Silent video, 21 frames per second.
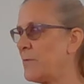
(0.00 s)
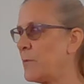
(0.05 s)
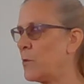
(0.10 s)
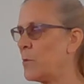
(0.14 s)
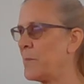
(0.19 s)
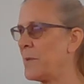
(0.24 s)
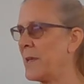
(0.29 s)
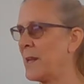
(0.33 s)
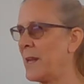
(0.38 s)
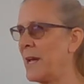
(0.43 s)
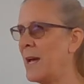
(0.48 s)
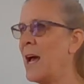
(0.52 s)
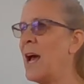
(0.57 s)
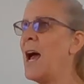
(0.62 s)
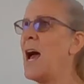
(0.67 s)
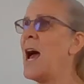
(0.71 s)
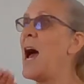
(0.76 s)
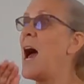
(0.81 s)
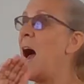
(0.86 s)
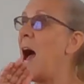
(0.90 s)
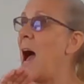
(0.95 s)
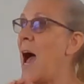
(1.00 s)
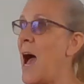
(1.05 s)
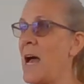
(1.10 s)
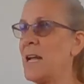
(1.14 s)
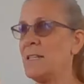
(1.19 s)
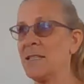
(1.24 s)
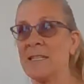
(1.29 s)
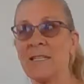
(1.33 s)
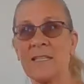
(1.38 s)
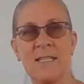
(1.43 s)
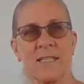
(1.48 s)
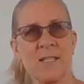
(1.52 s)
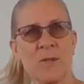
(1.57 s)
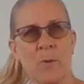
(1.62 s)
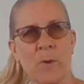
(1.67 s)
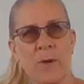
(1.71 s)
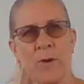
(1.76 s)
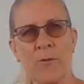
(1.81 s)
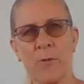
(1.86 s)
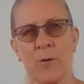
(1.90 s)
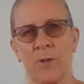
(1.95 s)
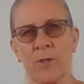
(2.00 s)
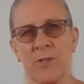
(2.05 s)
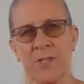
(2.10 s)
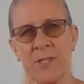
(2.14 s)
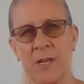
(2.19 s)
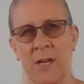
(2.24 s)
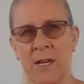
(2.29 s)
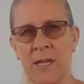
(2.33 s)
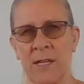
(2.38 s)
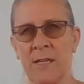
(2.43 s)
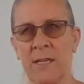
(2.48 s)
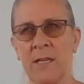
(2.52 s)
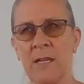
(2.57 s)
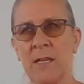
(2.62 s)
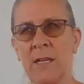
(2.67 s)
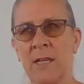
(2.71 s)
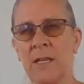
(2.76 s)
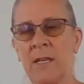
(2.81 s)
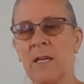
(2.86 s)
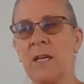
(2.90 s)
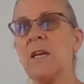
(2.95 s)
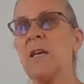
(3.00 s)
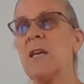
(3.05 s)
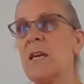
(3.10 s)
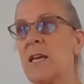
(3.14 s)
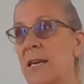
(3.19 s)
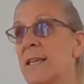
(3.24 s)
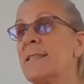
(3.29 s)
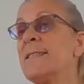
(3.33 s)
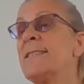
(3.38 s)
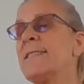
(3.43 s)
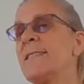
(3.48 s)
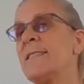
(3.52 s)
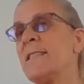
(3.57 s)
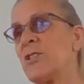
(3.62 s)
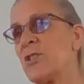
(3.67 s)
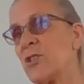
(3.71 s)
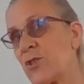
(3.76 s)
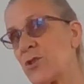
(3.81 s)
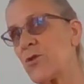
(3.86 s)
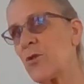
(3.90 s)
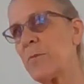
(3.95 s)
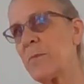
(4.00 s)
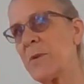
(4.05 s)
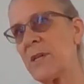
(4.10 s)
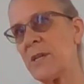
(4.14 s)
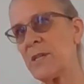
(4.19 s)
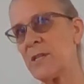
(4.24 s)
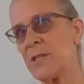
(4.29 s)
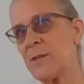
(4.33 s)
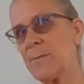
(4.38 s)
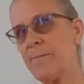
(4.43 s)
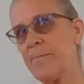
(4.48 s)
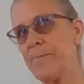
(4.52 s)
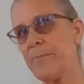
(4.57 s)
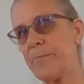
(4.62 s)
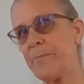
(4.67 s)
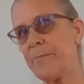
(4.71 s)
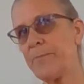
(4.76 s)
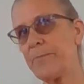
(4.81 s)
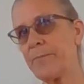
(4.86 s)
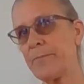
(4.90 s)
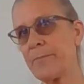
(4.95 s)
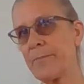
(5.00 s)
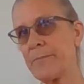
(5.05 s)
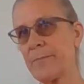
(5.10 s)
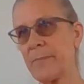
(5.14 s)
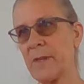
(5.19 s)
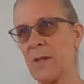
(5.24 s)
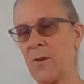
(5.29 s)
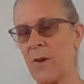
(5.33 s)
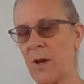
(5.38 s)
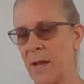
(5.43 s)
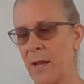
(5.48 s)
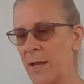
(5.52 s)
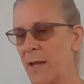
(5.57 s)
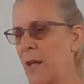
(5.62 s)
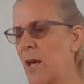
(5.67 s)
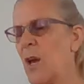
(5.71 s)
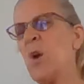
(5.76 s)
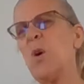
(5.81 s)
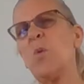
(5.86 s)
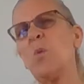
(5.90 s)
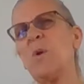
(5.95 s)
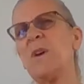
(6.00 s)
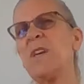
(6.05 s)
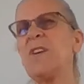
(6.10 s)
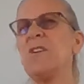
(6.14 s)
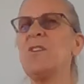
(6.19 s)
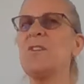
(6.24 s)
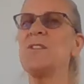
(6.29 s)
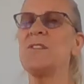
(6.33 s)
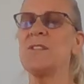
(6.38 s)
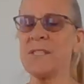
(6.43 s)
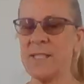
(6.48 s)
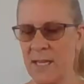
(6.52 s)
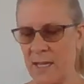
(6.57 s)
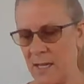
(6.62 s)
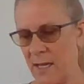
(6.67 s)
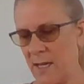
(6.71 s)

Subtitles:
formula under the square root sign, is the discriminant. All right, we use